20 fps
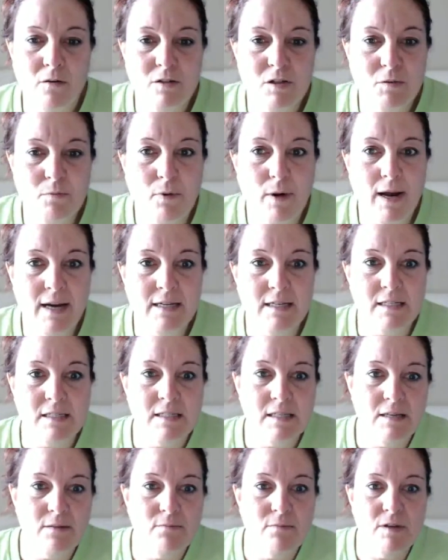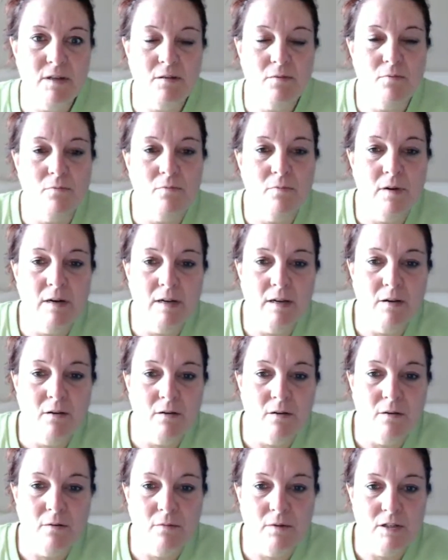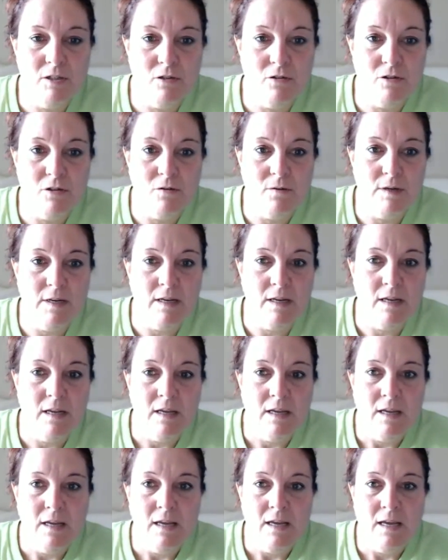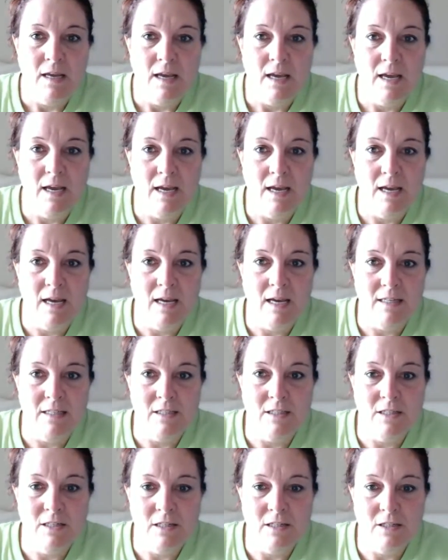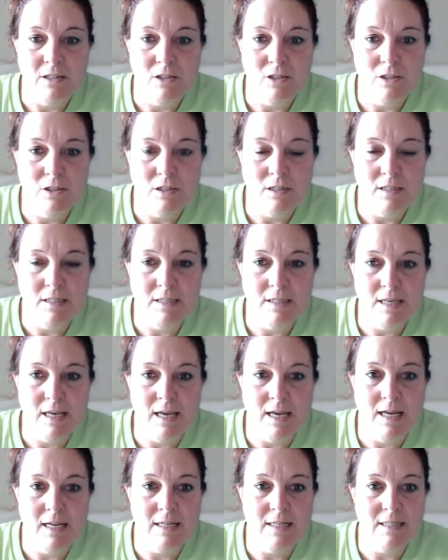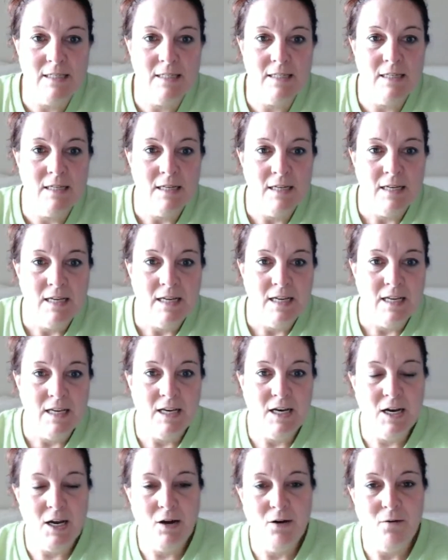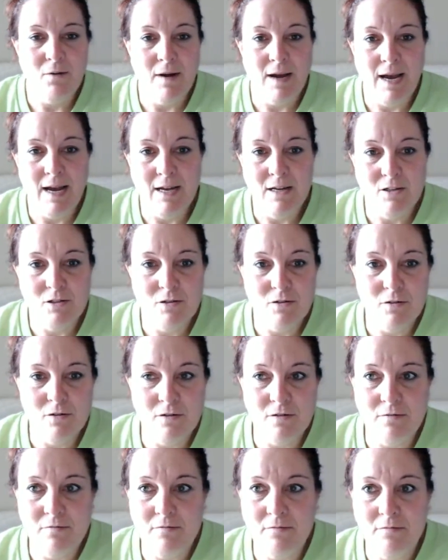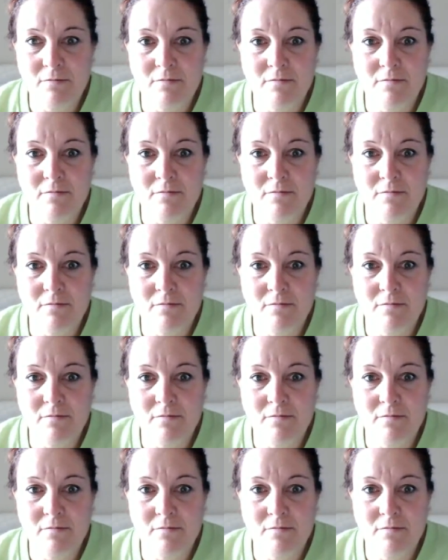coaching practice and with what you're doing. And she said, you know, as you're